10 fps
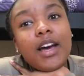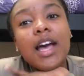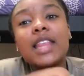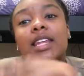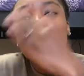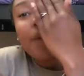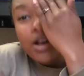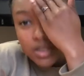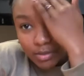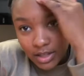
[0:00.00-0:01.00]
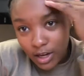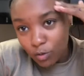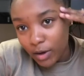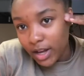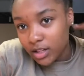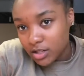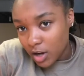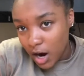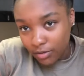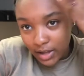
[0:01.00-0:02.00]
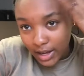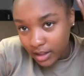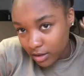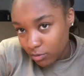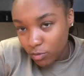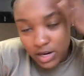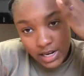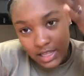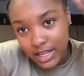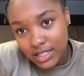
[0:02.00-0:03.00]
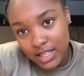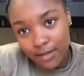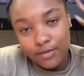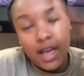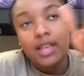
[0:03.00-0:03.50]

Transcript: and then I will also bring like a regular scarf, like the one that can like stay flat.